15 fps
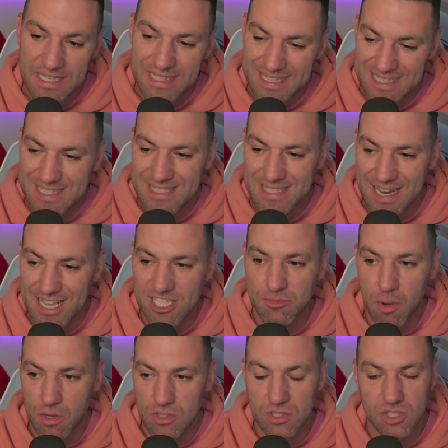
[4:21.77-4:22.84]
This is an
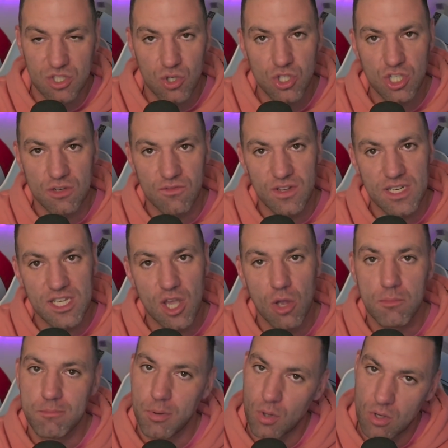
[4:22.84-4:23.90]
Xbox discussion video,
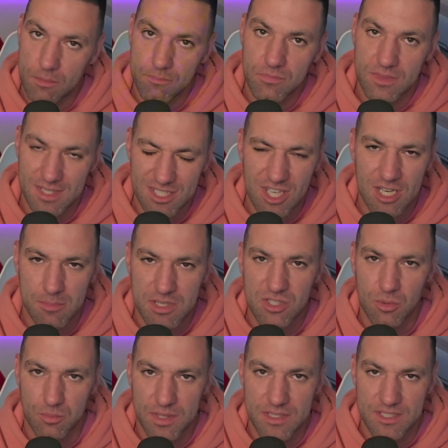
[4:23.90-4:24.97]
but there's going to be
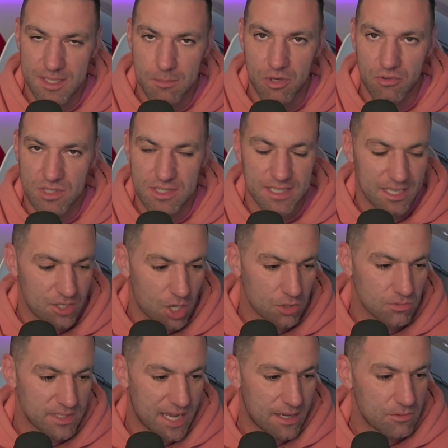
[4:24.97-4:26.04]
something similar, isn't there? No
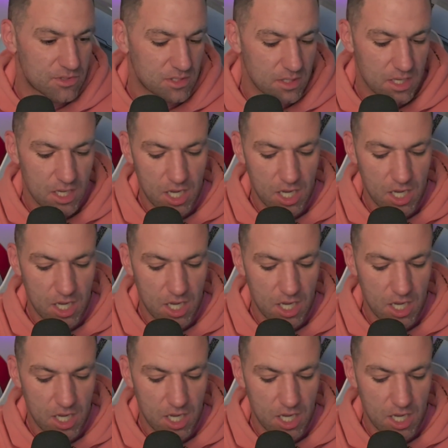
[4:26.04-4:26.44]
doubt.